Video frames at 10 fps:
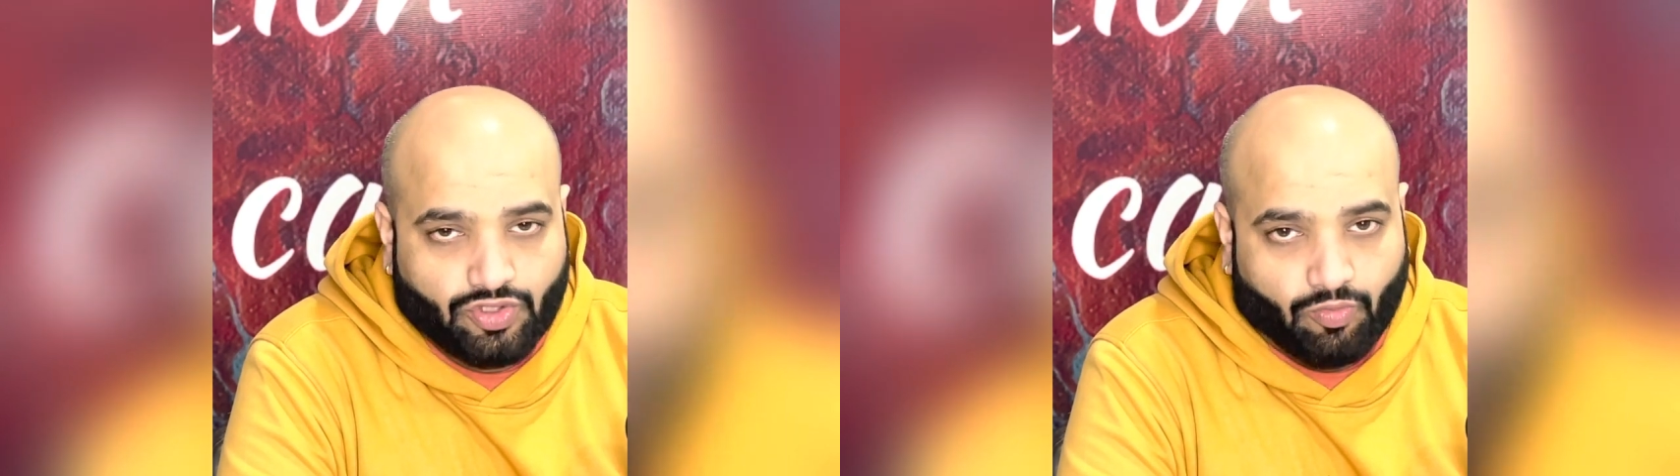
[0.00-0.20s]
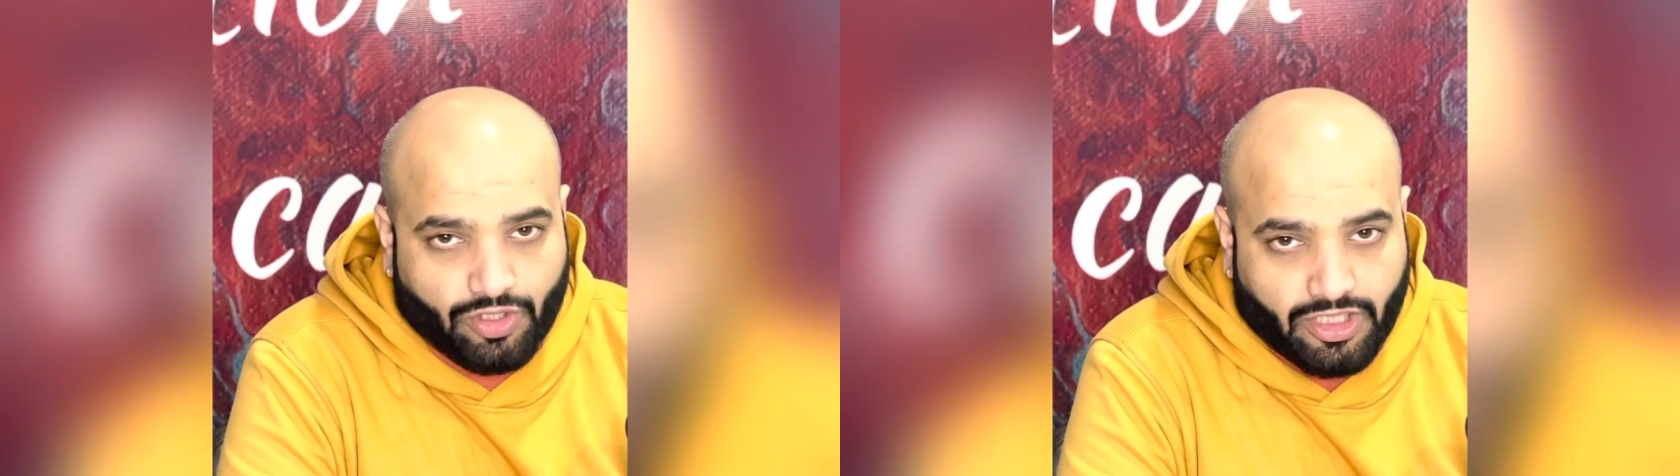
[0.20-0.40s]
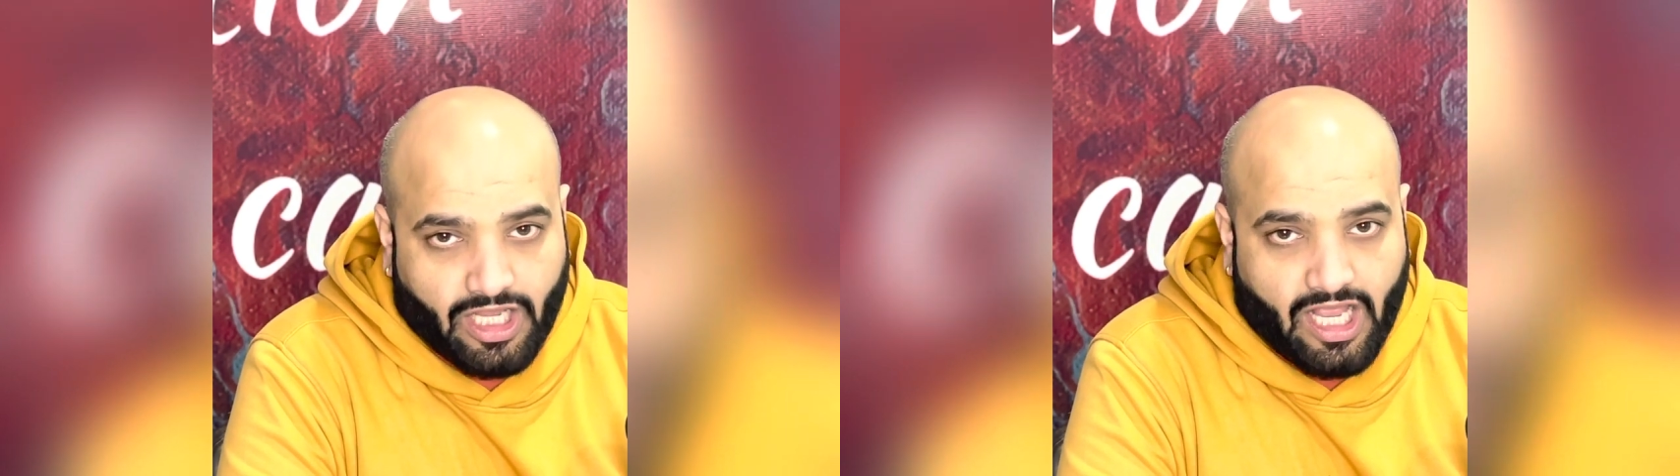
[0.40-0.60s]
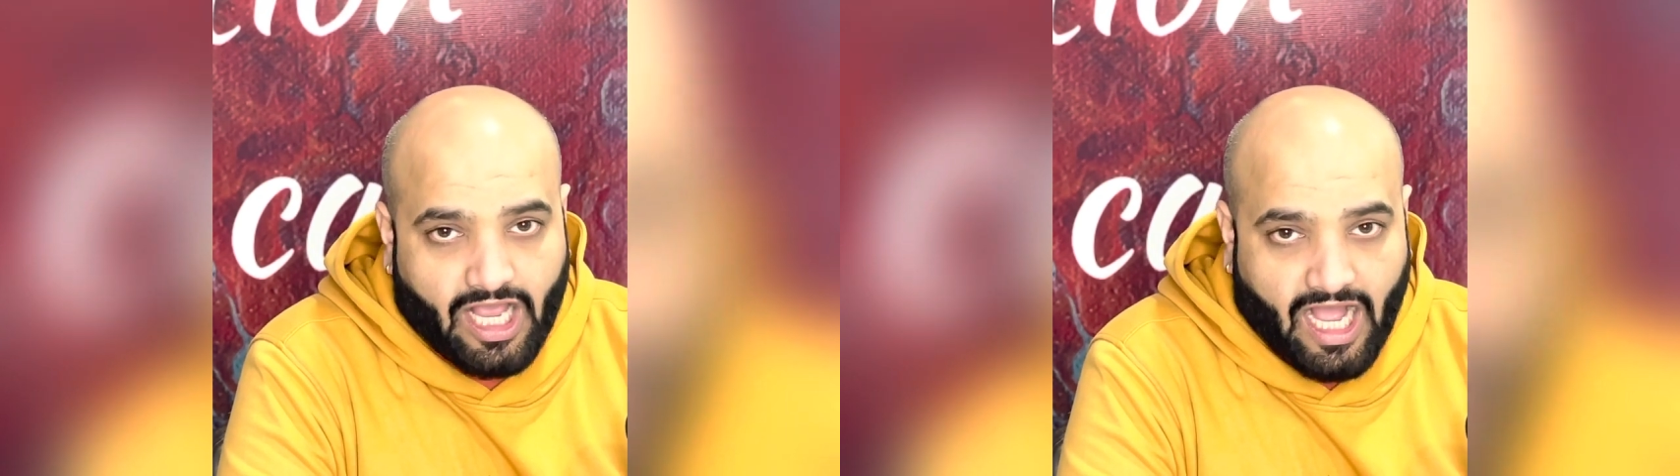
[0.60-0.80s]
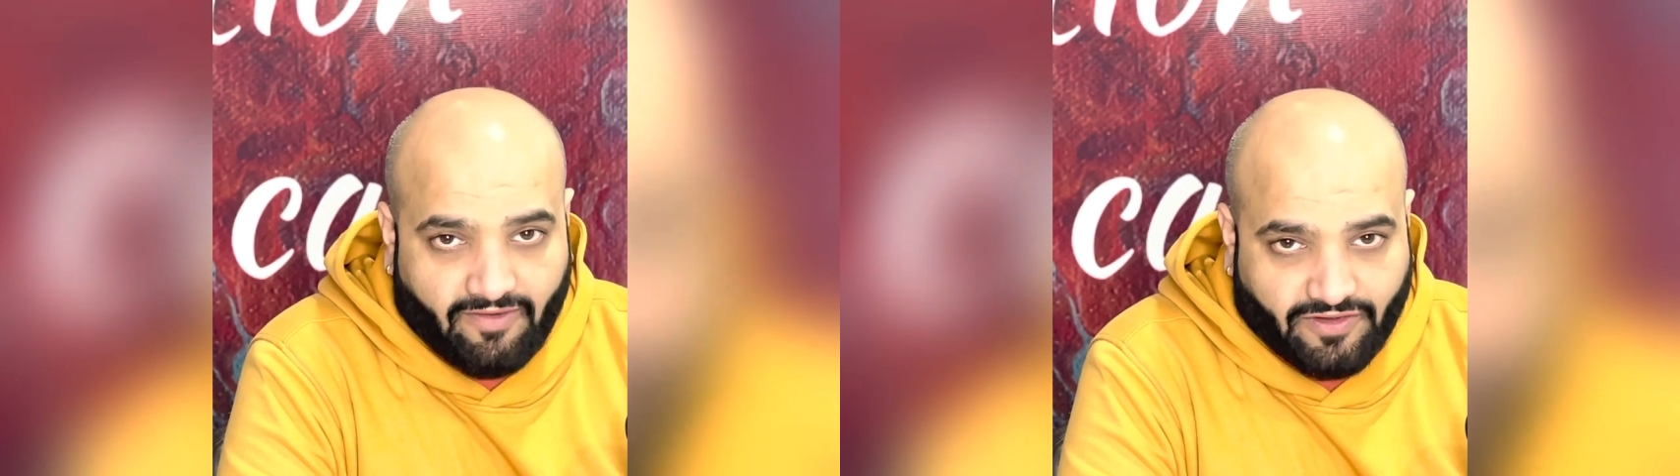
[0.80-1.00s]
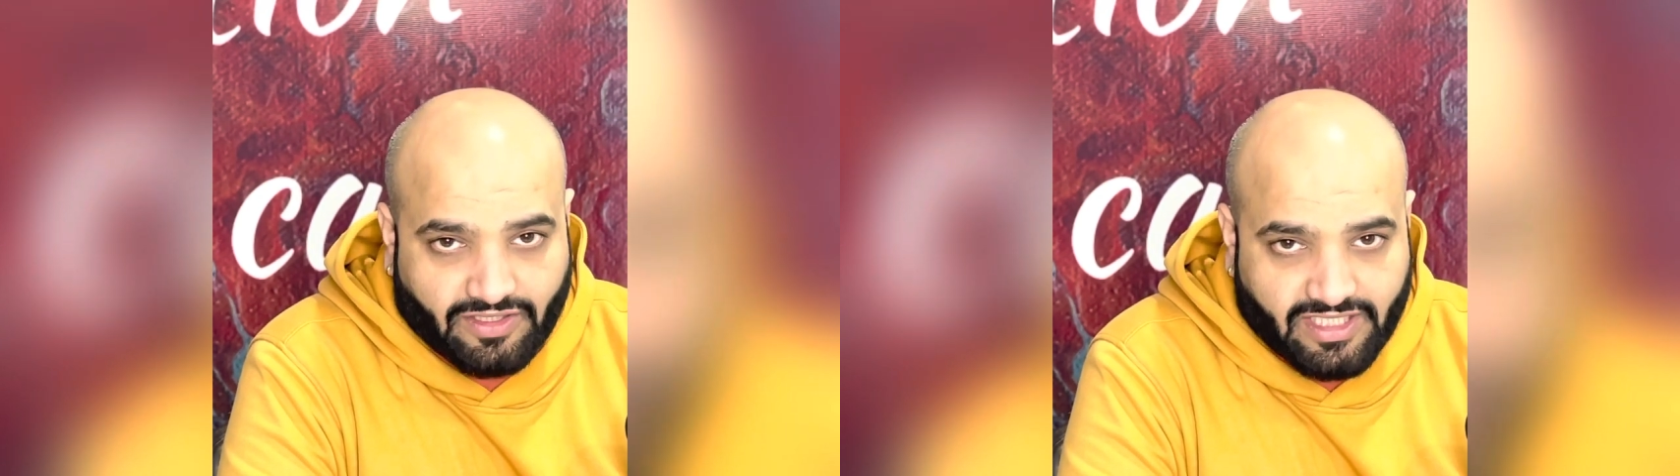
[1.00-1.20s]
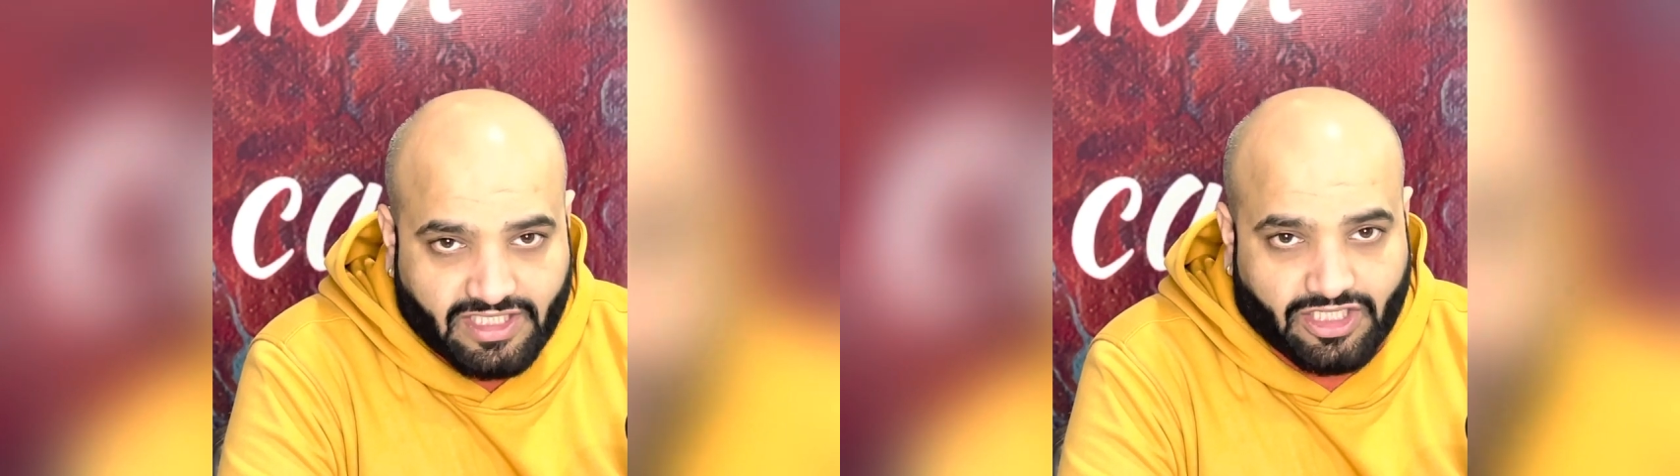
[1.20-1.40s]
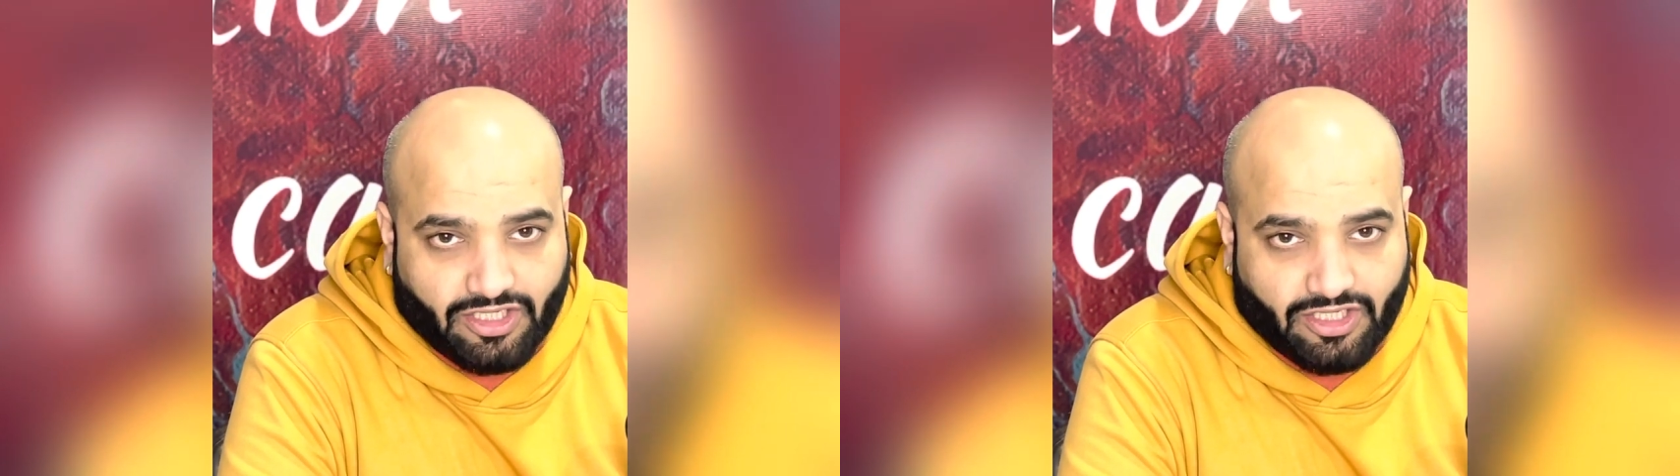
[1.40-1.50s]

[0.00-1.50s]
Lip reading: So what after this,